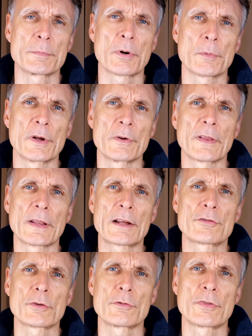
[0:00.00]
probably only the
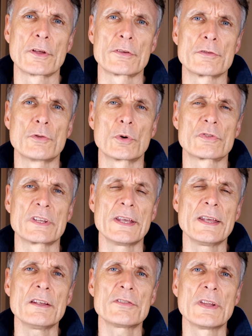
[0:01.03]
last sort of 30, 40
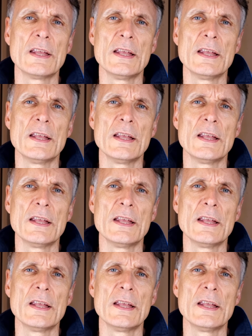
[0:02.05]
years.